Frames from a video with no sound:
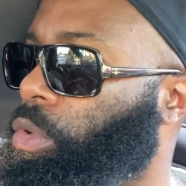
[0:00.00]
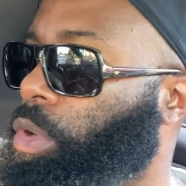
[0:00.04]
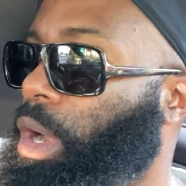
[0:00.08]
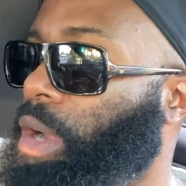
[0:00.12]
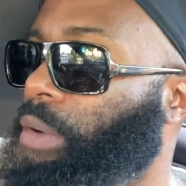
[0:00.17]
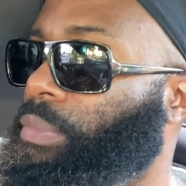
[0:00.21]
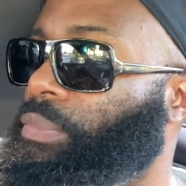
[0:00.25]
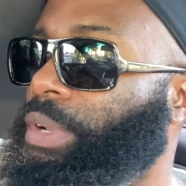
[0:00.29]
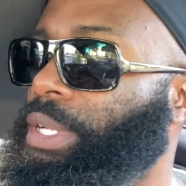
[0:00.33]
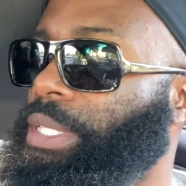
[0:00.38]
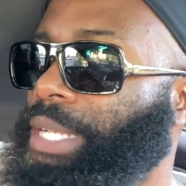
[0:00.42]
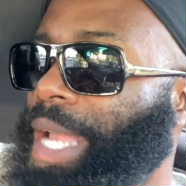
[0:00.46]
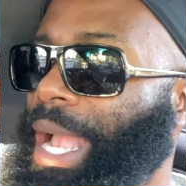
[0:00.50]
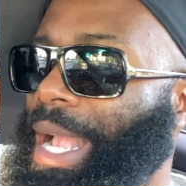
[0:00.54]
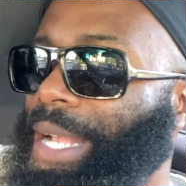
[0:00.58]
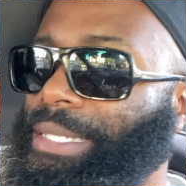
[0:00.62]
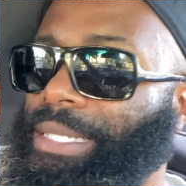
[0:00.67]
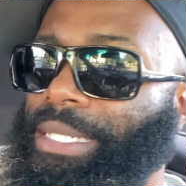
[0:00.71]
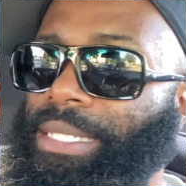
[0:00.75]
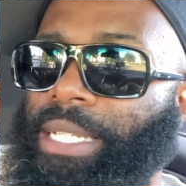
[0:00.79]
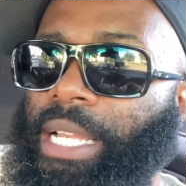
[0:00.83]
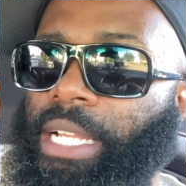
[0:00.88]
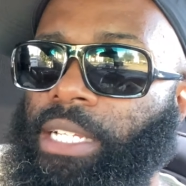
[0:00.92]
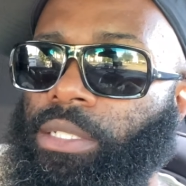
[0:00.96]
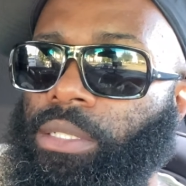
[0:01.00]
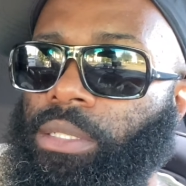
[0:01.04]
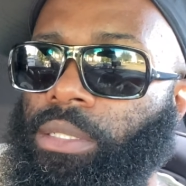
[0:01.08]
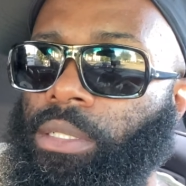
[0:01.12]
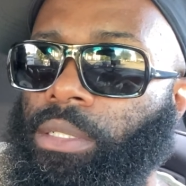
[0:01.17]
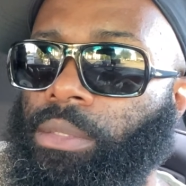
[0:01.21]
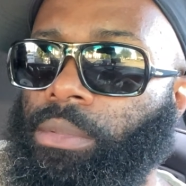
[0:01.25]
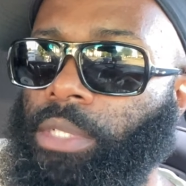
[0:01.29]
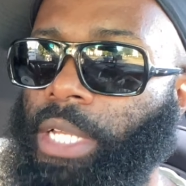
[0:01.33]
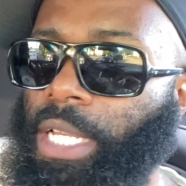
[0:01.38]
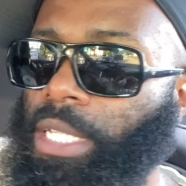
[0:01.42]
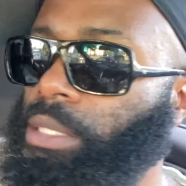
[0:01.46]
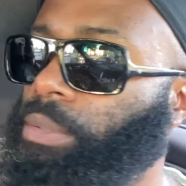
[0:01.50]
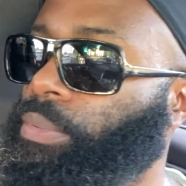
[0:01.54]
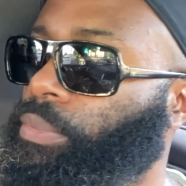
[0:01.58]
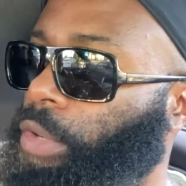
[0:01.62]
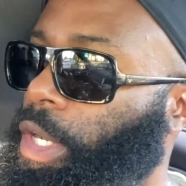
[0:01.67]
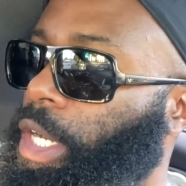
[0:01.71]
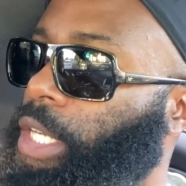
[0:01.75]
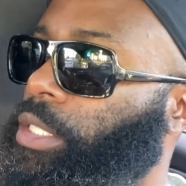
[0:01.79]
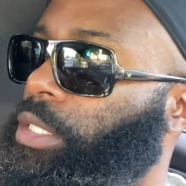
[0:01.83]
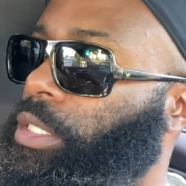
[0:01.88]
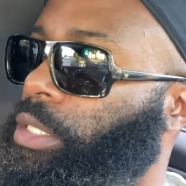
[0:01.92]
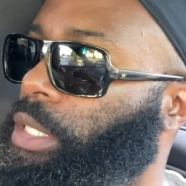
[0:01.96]
crawfish actually tastes tastes
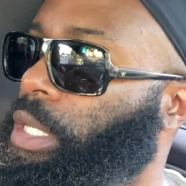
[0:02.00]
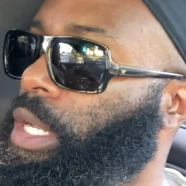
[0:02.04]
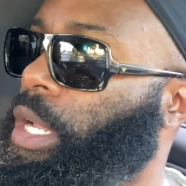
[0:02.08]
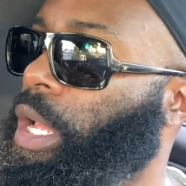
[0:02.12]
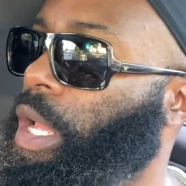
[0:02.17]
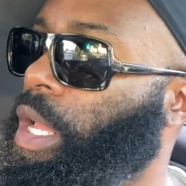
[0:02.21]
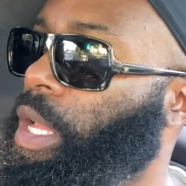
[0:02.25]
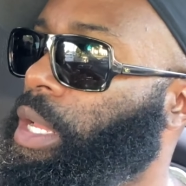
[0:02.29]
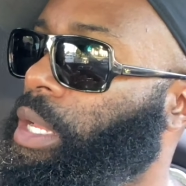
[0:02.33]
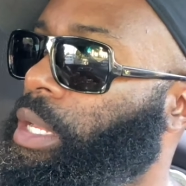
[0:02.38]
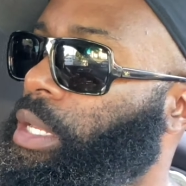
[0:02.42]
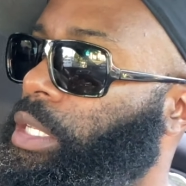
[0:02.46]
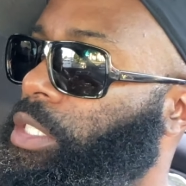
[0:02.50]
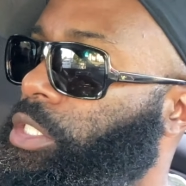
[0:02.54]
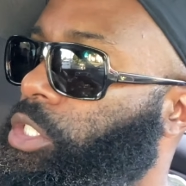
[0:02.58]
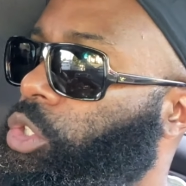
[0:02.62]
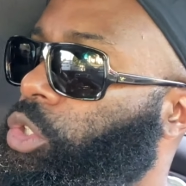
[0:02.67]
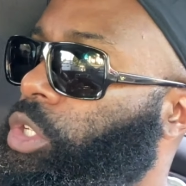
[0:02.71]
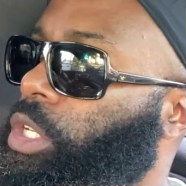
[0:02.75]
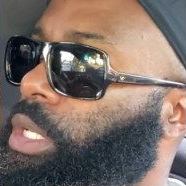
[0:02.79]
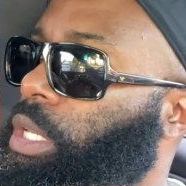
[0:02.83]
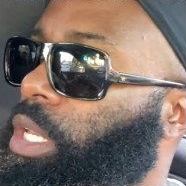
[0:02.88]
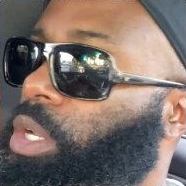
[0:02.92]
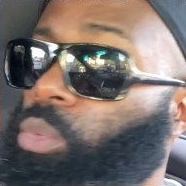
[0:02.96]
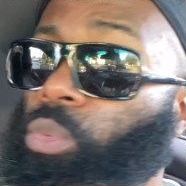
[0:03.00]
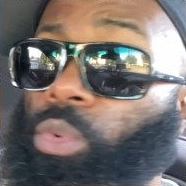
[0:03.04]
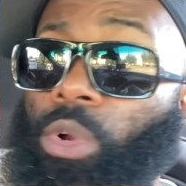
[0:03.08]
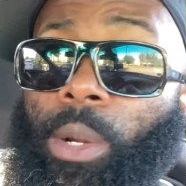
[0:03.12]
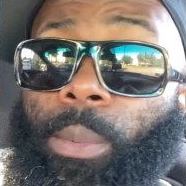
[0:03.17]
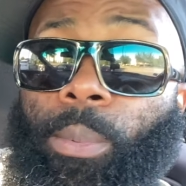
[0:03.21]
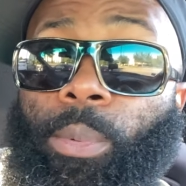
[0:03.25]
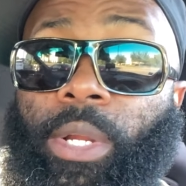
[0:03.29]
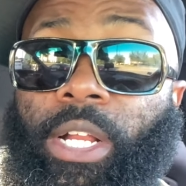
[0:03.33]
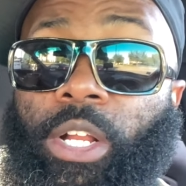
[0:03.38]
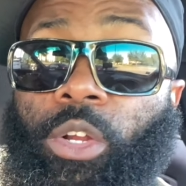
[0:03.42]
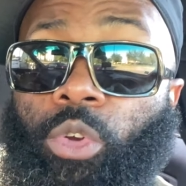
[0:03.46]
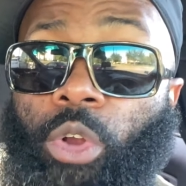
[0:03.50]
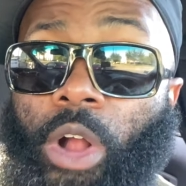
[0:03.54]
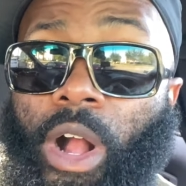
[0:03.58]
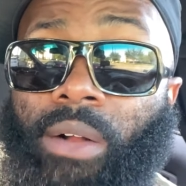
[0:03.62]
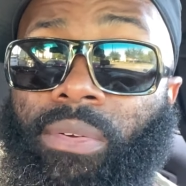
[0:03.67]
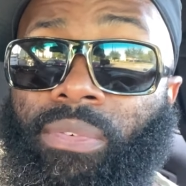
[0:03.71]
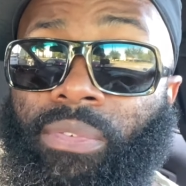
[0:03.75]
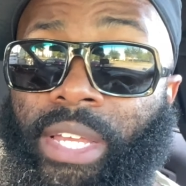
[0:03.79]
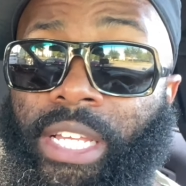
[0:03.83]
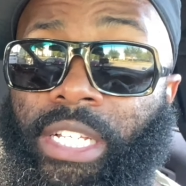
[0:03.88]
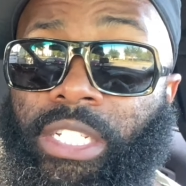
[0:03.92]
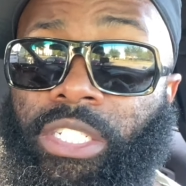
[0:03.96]
fresh because you can get rubbery
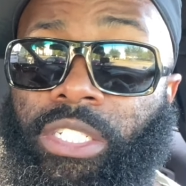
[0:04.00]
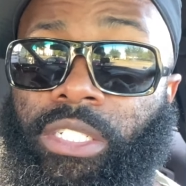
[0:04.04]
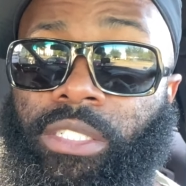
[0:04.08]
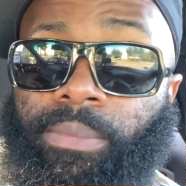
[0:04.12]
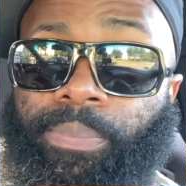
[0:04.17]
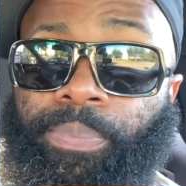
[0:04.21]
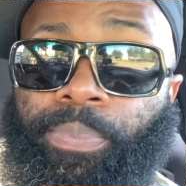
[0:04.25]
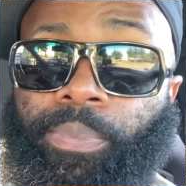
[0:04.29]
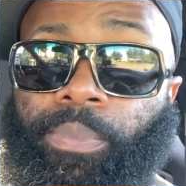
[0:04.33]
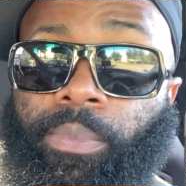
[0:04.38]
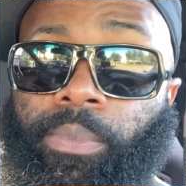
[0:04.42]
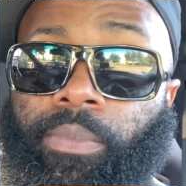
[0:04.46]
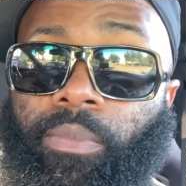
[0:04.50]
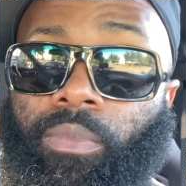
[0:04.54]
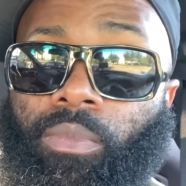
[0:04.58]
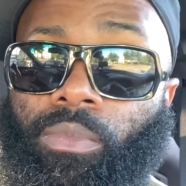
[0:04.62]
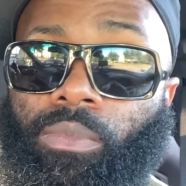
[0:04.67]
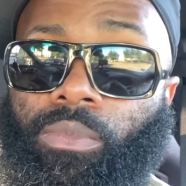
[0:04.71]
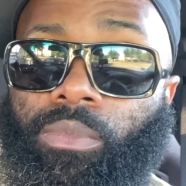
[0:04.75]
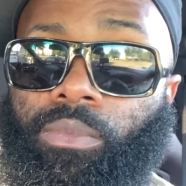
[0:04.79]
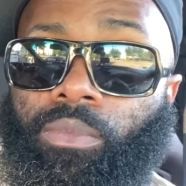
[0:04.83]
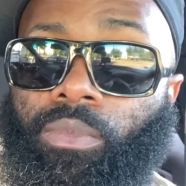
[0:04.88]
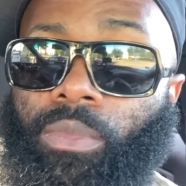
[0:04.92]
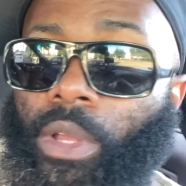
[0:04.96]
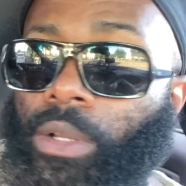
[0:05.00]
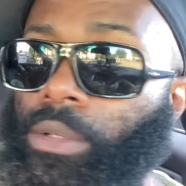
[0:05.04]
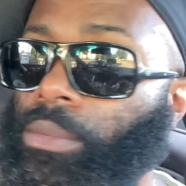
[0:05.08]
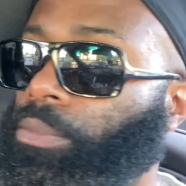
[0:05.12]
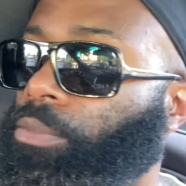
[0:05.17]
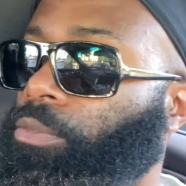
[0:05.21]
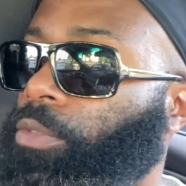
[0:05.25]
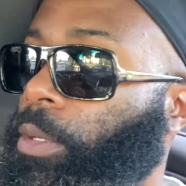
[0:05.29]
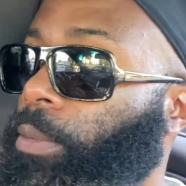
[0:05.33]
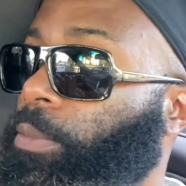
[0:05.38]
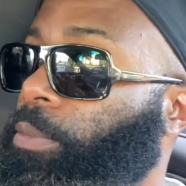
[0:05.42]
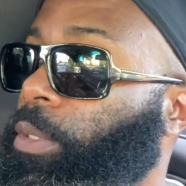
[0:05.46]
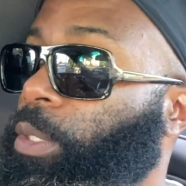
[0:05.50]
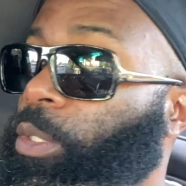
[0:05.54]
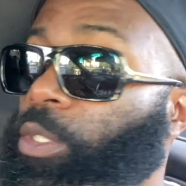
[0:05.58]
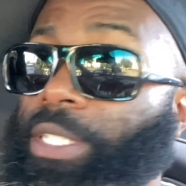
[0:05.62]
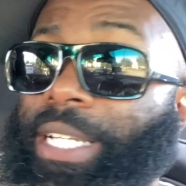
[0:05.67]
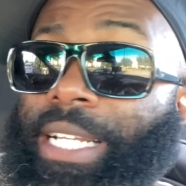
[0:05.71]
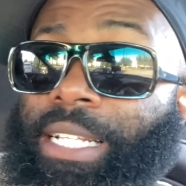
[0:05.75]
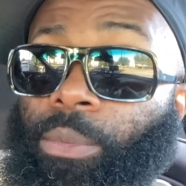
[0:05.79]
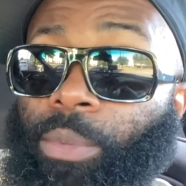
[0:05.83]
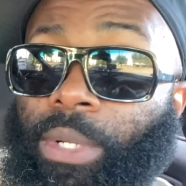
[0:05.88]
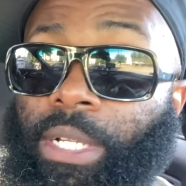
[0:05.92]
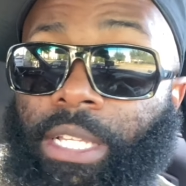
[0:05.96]
crawfish from
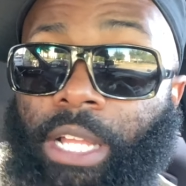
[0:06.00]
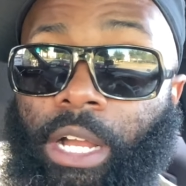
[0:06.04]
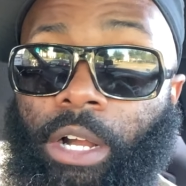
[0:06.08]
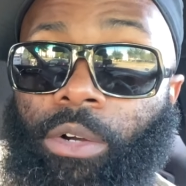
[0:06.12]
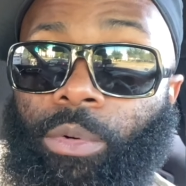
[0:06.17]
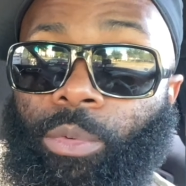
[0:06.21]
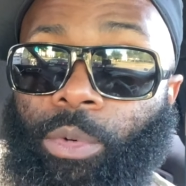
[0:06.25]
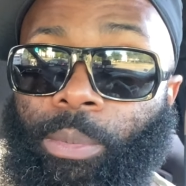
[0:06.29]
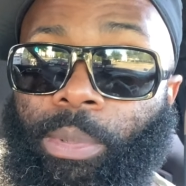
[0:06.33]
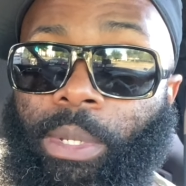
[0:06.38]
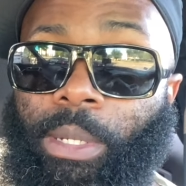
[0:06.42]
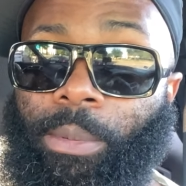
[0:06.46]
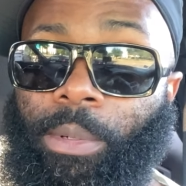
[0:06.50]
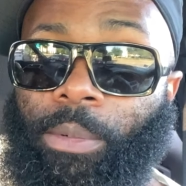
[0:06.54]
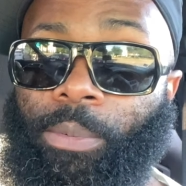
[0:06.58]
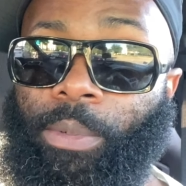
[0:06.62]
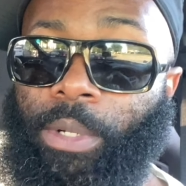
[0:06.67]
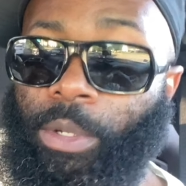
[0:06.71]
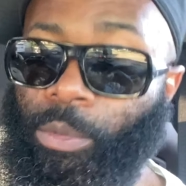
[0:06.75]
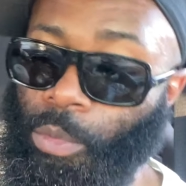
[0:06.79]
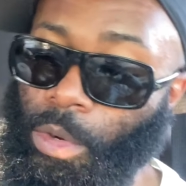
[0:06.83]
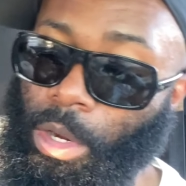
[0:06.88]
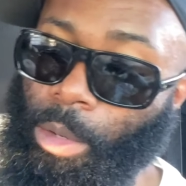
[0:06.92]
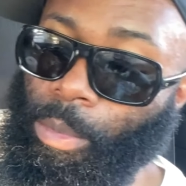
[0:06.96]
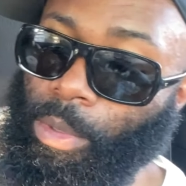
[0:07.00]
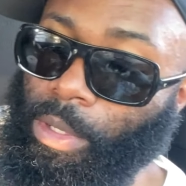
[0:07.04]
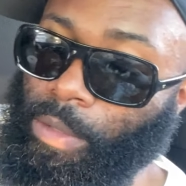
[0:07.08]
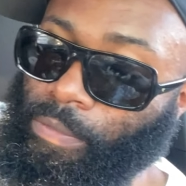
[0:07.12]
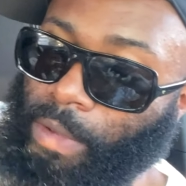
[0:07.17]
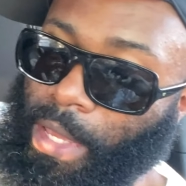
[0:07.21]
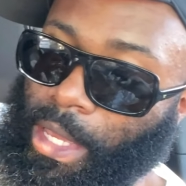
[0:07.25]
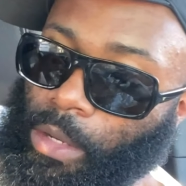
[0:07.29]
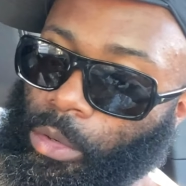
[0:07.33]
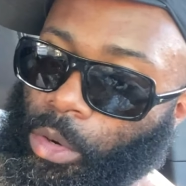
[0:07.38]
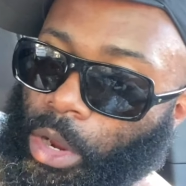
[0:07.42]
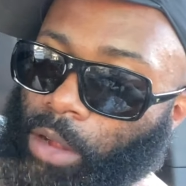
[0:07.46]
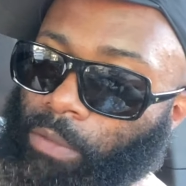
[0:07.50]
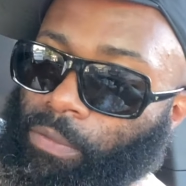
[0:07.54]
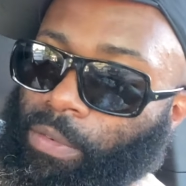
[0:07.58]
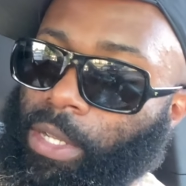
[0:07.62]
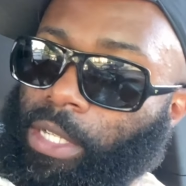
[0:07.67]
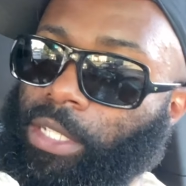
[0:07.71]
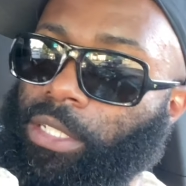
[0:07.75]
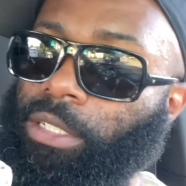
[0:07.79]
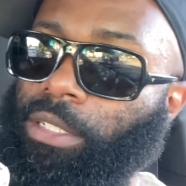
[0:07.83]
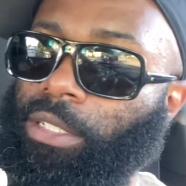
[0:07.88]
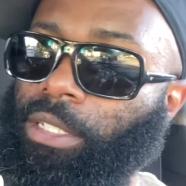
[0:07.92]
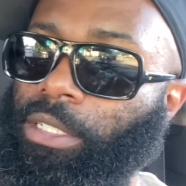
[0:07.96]
Louisiana. We know when people put rubbery they
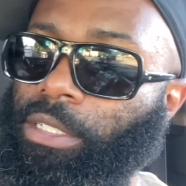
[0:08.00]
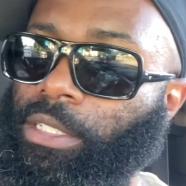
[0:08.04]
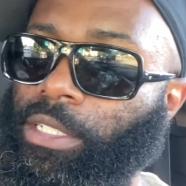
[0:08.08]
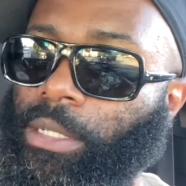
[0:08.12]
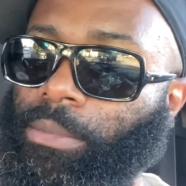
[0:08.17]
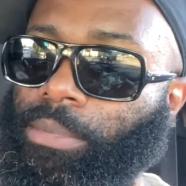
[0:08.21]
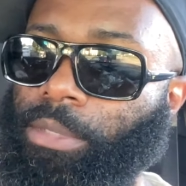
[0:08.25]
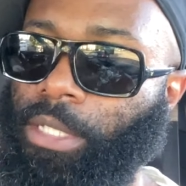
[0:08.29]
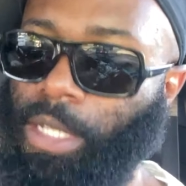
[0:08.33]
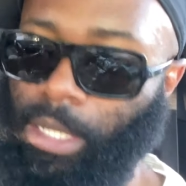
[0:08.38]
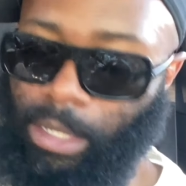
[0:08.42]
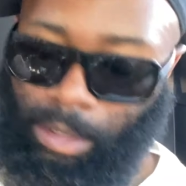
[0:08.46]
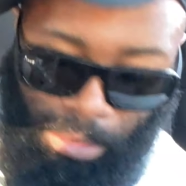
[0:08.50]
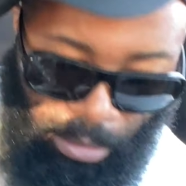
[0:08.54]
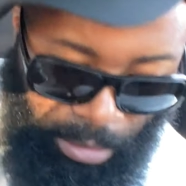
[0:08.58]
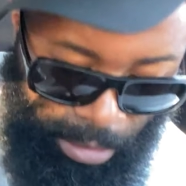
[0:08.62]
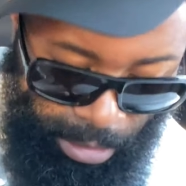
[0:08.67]
crawfish and some stuff.